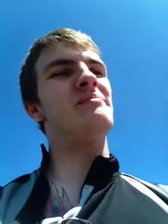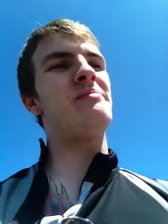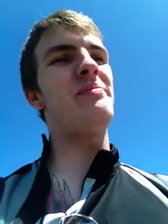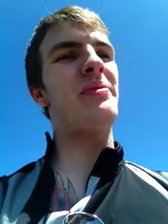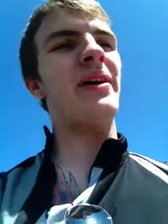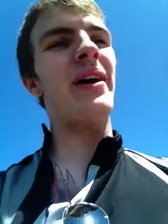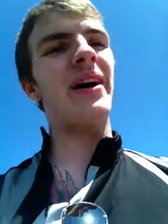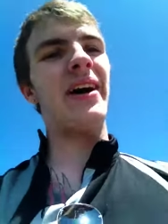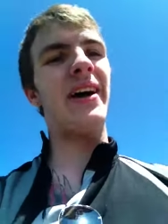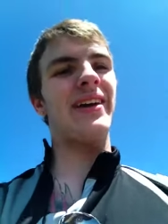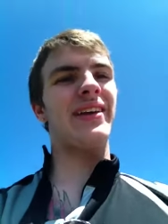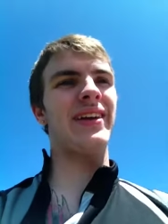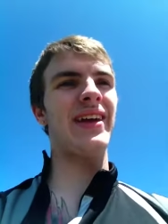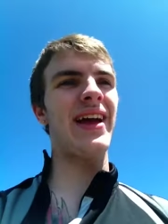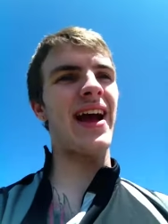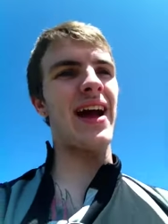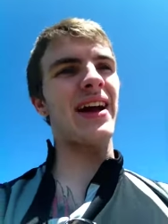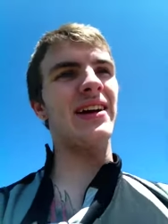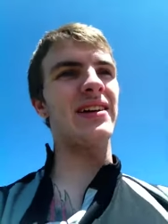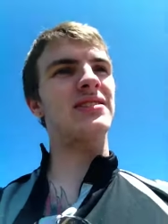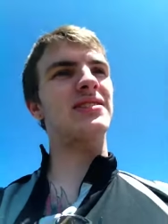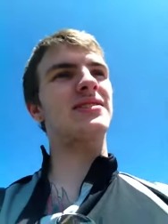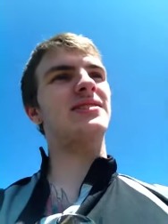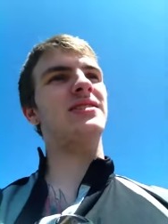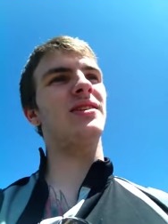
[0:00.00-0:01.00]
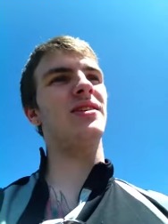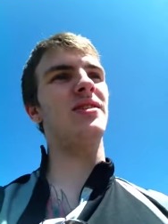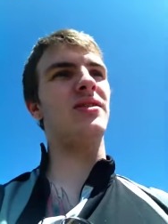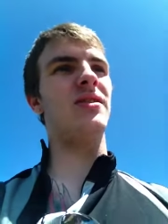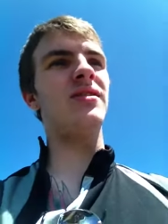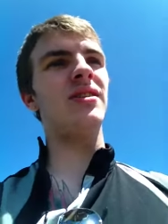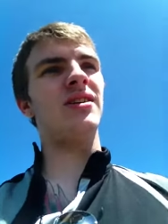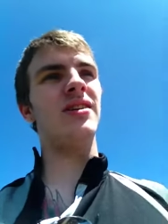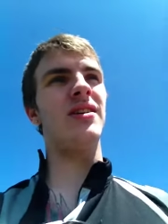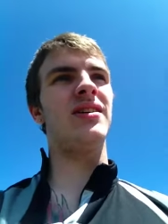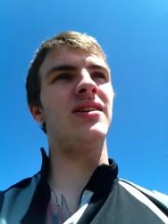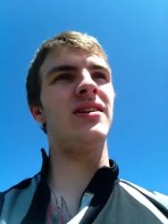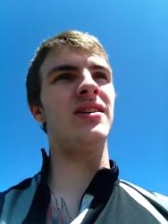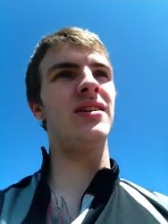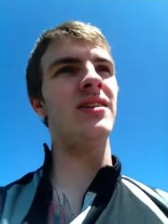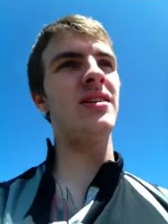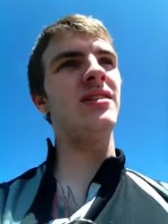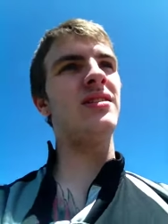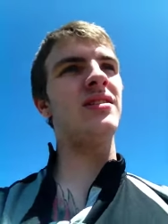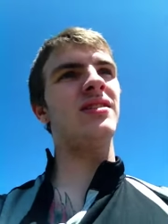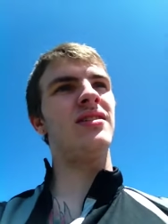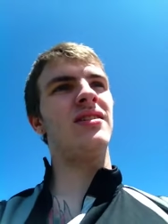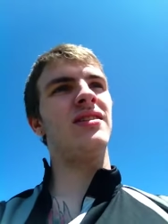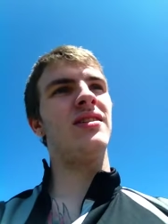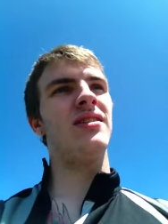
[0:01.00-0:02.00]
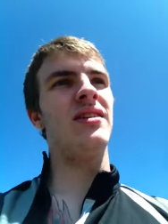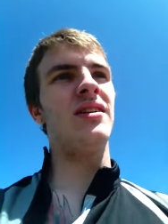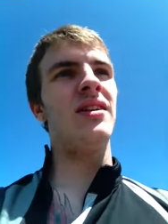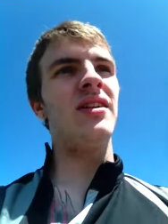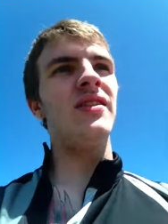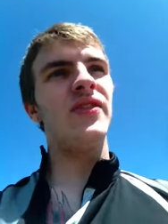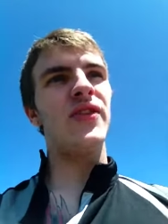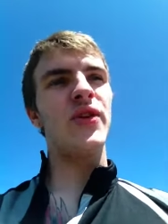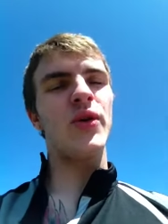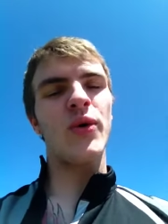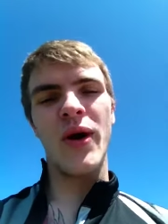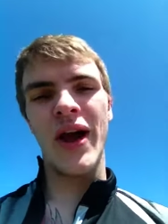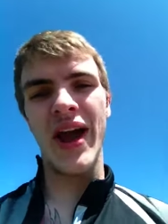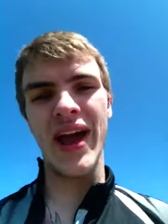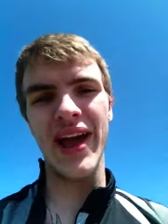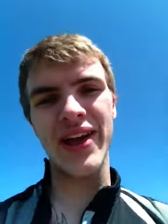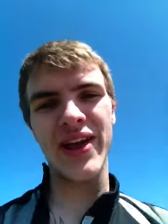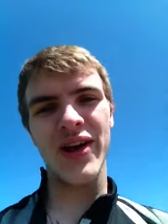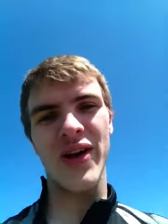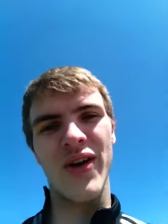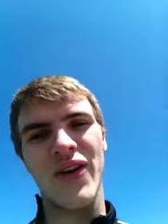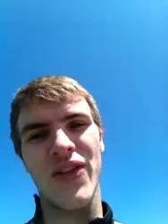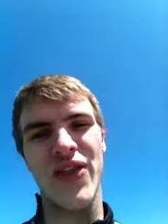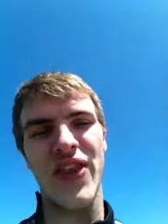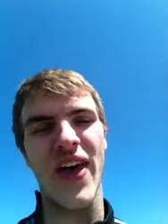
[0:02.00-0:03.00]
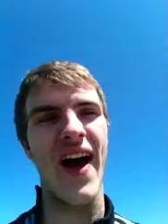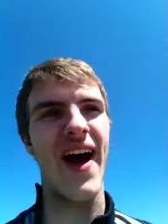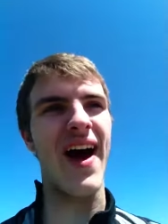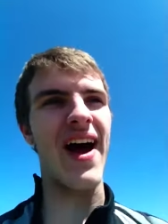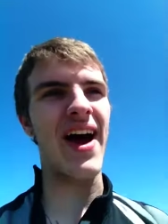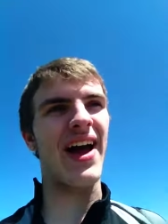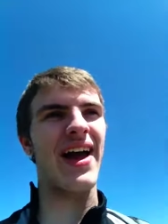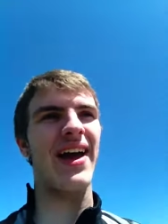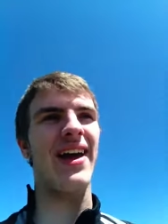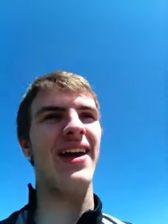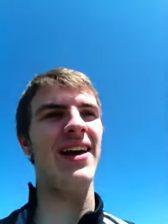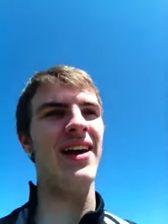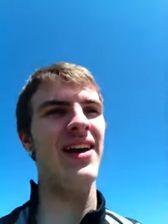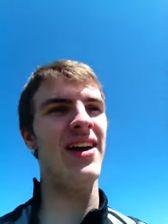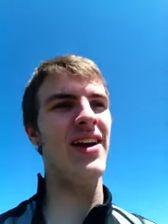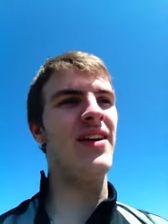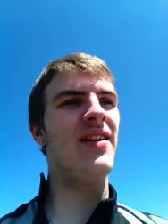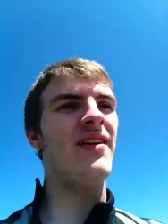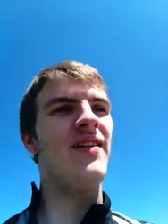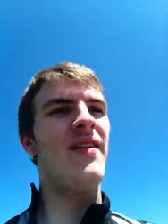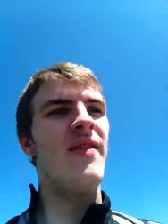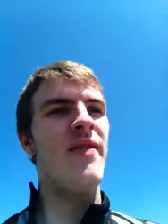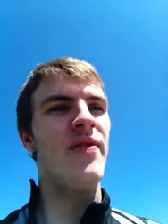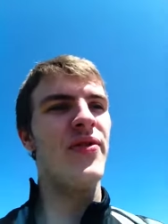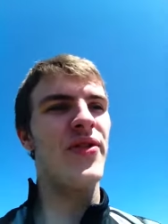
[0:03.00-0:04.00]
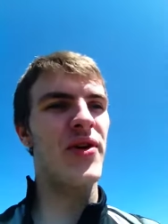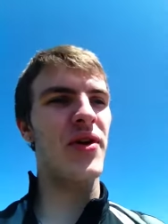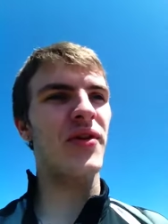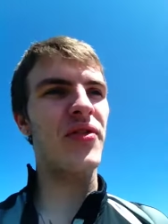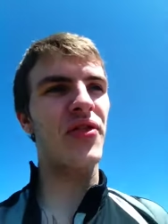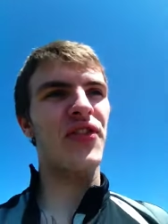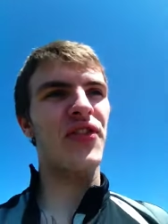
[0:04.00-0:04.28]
but yeah, so you hit your thigh, your